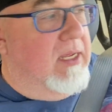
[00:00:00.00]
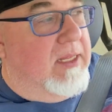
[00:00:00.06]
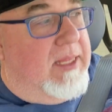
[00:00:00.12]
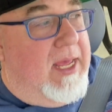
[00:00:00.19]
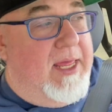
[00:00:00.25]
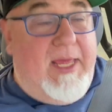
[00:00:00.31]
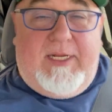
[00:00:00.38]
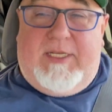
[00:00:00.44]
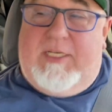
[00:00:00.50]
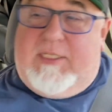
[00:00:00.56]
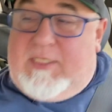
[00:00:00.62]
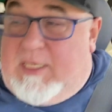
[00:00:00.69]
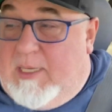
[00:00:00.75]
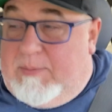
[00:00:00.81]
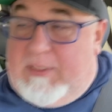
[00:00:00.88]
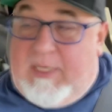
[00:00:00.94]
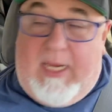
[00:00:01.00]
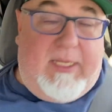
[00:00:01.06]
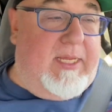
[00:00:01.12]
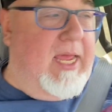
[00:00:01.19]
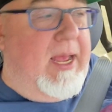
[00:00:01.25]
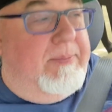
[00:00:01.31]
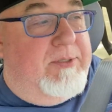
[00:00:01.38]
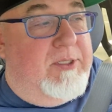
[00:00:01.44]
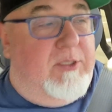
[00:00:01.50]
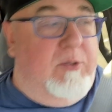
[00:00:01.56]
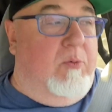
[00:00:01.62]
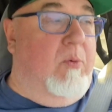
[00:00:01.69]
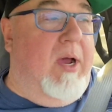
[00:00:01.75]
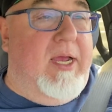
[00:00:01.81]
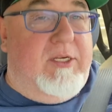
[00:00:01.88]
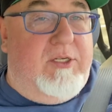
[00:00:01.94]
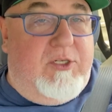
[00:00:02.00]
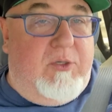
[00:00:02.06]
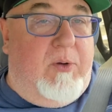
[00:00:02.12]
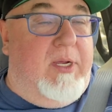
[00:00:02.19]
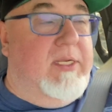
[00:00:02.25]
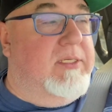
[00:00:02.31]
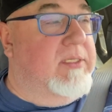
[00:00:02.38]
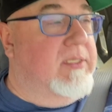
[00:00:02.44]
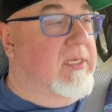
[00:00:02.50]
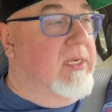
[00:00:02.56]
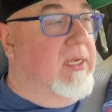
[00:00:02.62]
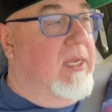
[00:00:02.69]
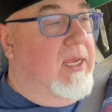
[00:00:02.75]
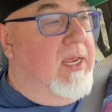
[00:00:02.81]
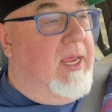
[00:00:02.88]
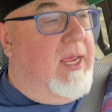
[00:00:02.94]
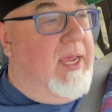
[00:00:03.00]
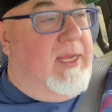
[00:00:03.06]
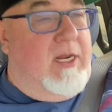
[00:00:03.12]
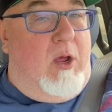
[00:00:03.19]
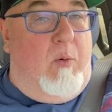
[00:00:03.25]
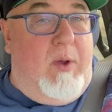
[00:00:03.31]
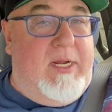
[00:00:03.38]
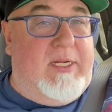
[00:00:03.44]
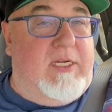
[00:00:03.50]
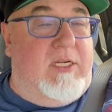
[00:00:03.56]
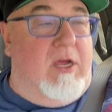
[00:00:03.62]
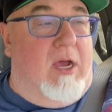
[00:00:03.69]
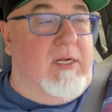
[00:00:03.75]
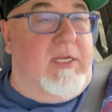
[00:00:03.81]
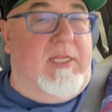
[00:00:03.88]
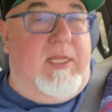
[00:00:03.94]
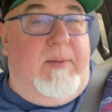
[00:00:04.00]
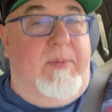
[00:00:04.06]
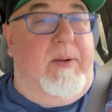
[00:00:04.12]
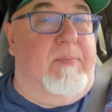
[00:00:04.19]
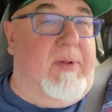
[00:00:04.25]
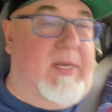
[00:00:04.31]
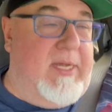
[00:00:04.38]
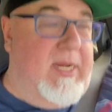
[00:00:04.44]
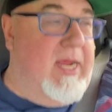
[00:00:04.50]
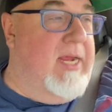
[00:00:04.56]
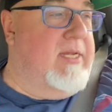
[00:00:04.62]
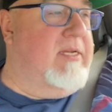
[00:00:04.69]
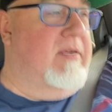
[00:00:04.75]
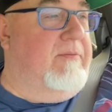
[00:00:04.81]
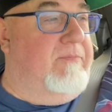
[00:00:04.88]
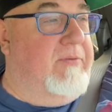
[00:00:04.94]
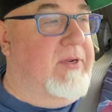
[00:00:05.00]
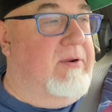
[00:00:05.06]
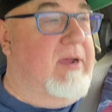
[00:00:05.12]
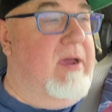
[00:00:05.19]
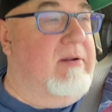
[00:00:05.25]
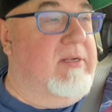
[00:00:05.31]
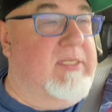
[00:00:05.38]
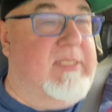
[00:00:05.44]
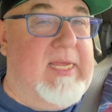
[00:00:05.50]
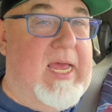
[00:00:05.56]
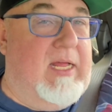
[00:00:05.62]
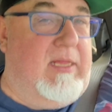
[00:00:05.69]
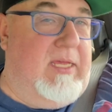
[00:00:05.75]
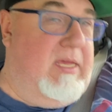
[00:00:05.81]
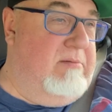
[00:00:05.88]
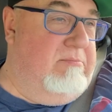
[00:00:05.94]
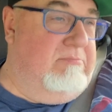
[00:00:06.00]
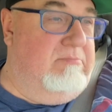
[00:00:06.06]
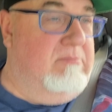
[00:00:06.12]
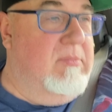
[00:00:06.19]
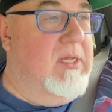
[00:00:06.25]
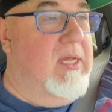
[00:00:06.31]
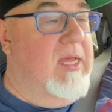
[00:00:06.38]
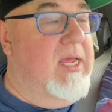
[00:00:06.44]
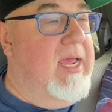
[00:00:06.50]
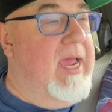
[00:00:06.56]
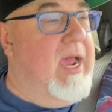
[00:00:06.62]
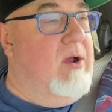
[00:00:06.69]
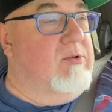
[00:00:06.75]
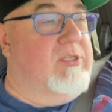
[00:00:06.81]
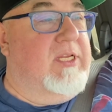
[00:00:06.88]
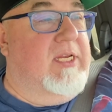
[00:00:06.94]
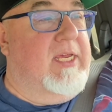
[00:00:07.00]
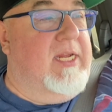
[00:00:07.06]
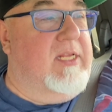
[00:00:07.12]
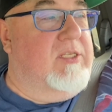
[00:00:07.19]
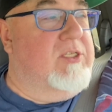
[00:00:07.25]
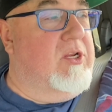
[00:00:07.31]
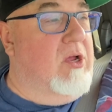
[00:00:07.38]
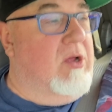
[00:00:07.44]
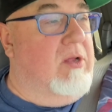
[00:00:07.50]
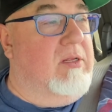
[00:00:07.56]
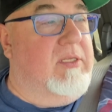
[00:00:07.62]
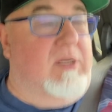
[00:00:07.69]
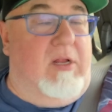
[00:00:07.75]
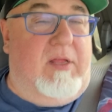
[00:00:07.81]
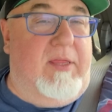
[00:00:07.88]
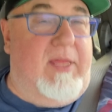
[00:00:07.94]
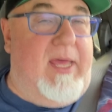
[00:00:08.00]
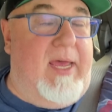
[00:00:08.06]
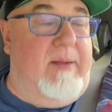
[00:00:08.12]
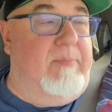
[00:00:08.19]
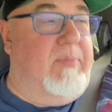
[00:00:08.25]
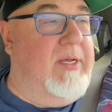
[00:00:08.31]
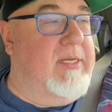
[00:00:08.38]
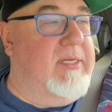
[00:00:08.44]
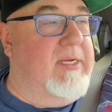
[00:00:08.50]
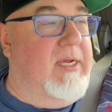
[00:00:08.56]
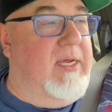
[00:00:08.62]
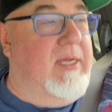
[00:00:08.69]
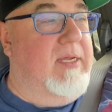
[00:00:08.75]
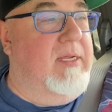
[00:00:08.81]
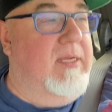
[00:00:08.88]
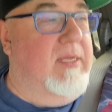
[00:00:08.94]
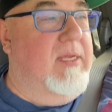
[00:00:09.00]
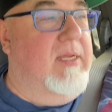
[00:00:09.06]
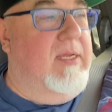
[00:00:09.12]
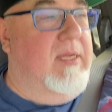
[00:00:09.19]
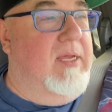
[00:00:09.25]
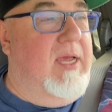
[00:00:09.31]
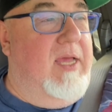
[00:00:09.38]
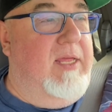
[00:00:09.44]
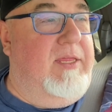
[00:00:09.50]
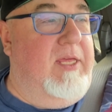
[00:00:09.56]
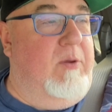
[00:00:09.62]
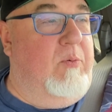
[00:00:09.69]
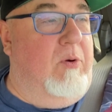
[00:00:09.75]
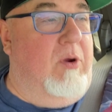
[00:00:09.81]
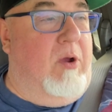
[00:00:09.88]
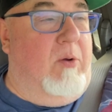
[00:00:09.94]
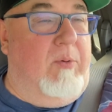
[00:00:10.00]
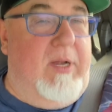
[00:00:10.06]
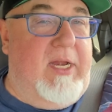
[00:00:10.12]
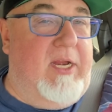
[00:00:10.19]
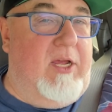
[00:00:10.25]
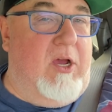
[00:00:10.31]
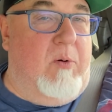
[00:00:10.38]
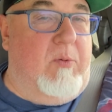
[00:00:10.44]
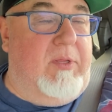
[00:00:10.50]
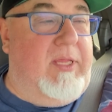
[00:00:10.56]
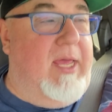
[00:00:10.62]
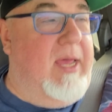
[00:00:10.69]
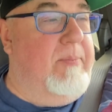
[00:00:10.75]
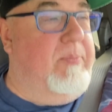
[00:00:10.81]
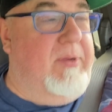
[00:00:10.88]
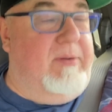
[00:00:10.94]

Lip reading: That just seems like the absolute wise choice. And I'll wait to talk to them on Monday to figure out exactly how it's going to get installed and all that. But I think we're all ready to go with that.